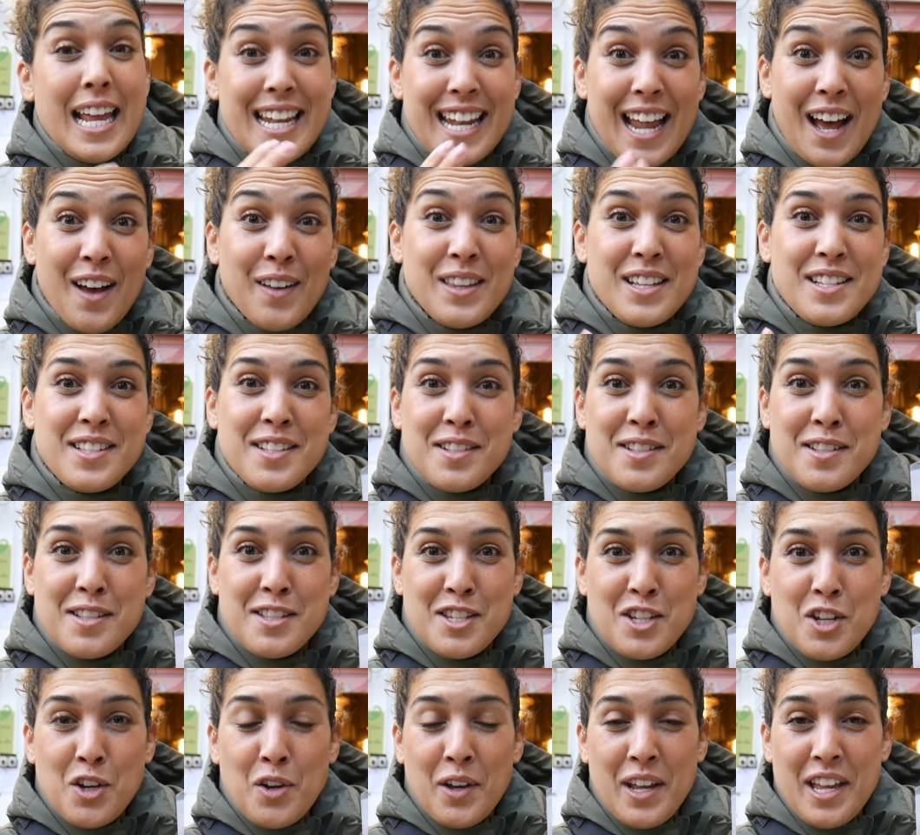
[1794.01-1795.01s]
Now this is
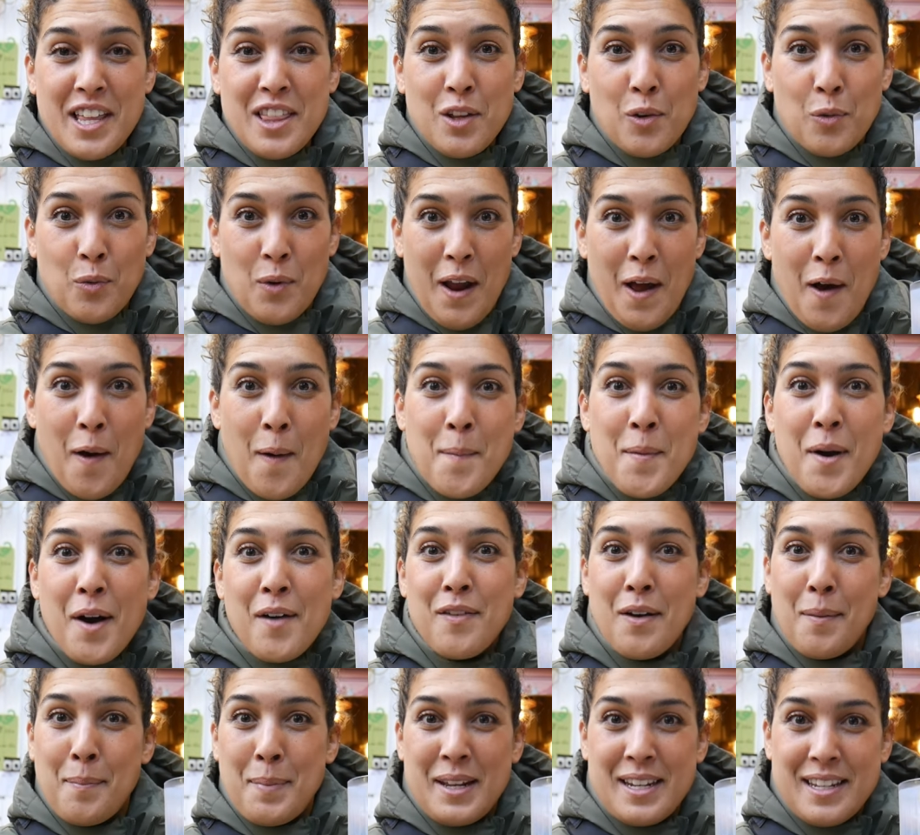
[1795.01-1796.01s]
still in the realm
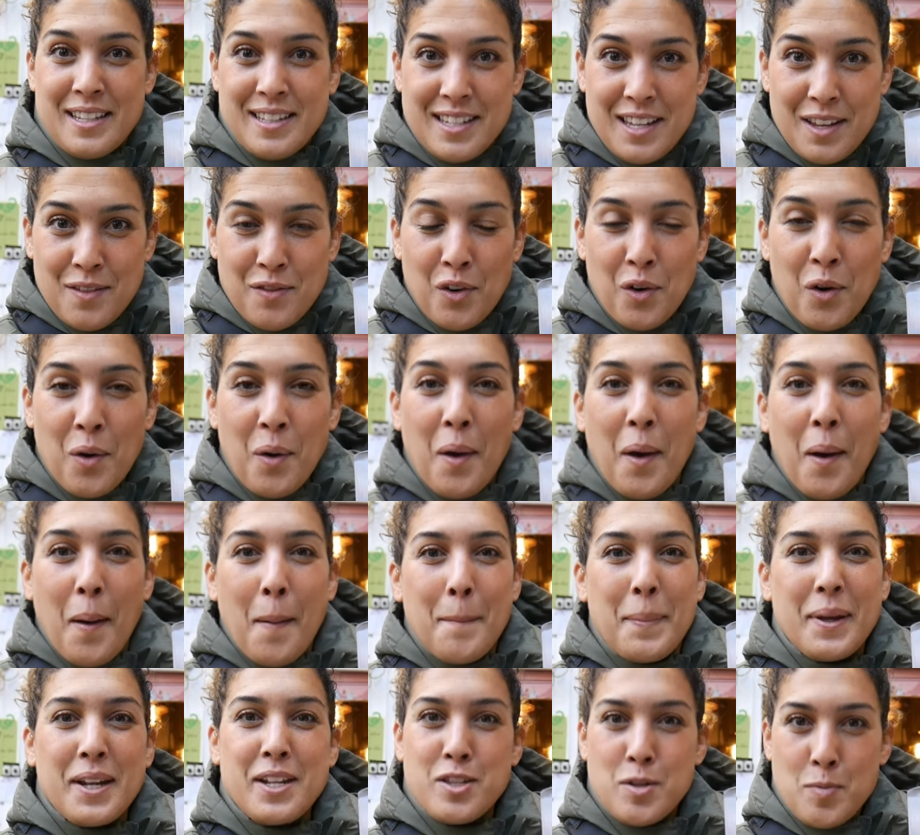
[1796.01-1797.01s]
of aperitivo,
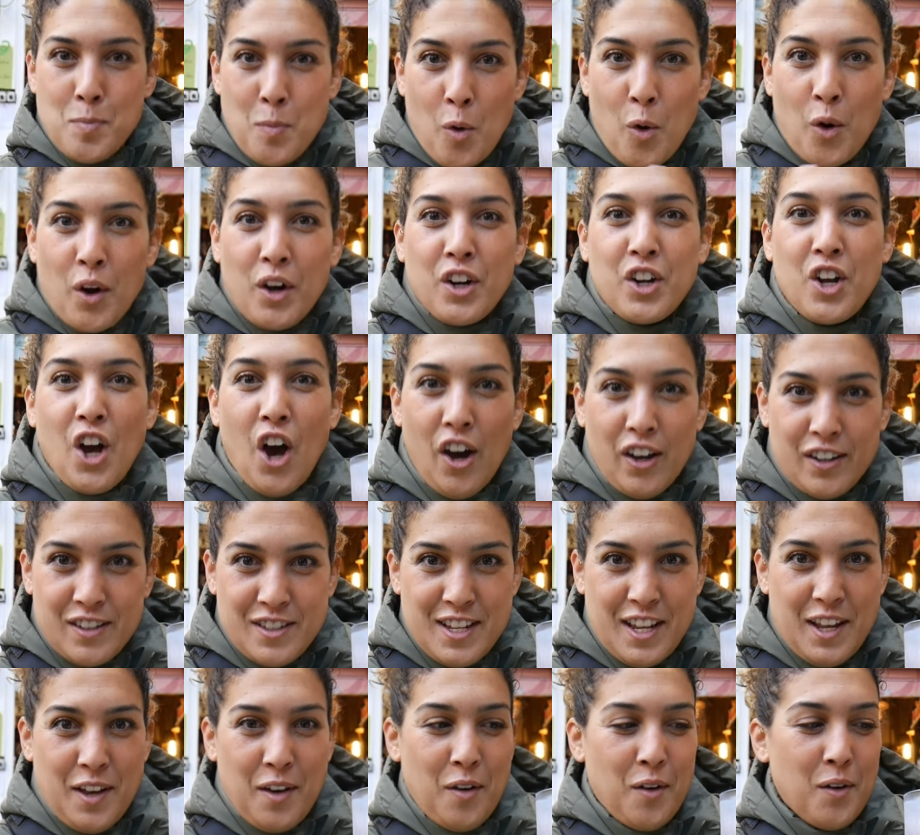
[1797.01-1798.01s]
but it's more
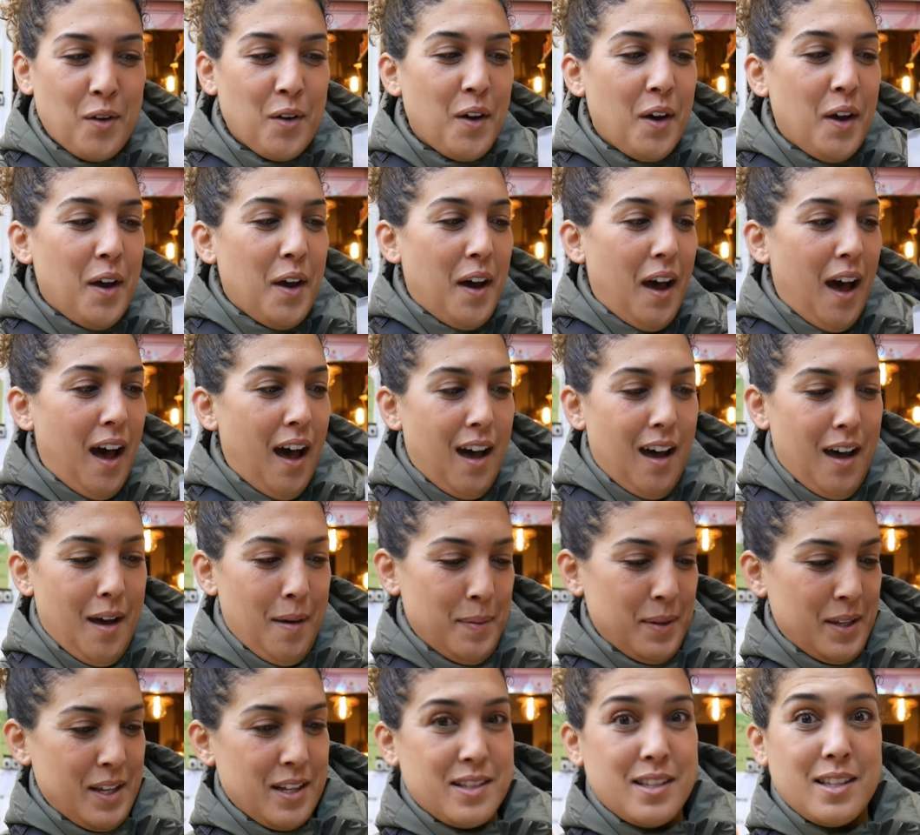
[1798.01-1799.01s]
cocktail
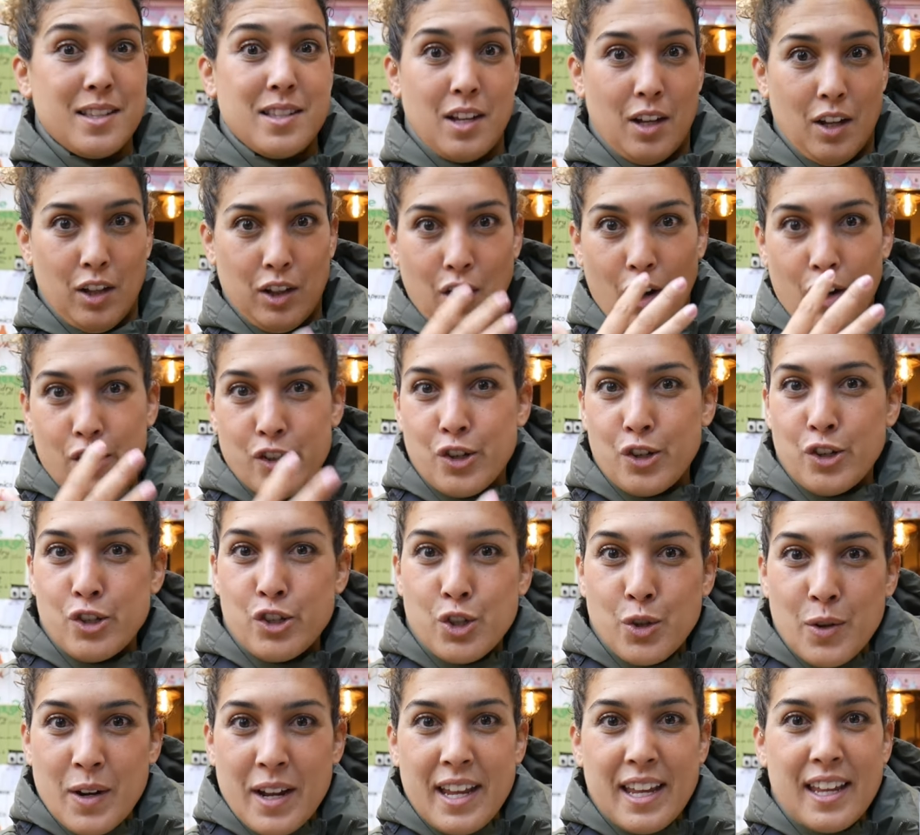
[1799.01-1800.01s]
because it's a larger
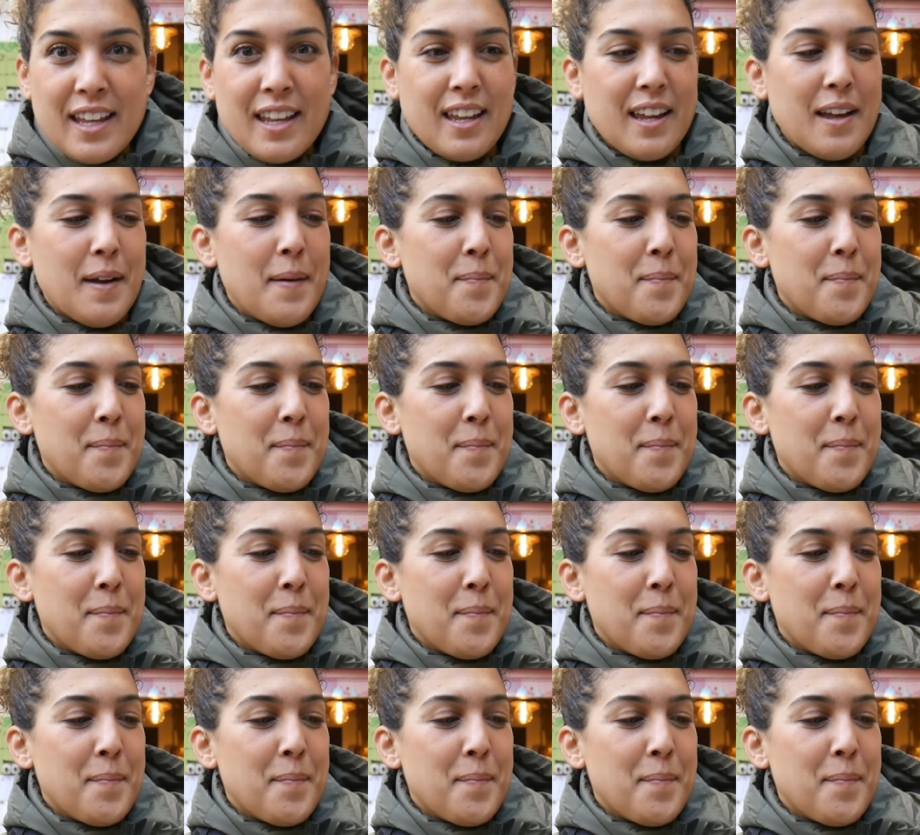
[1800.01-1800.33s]
drink.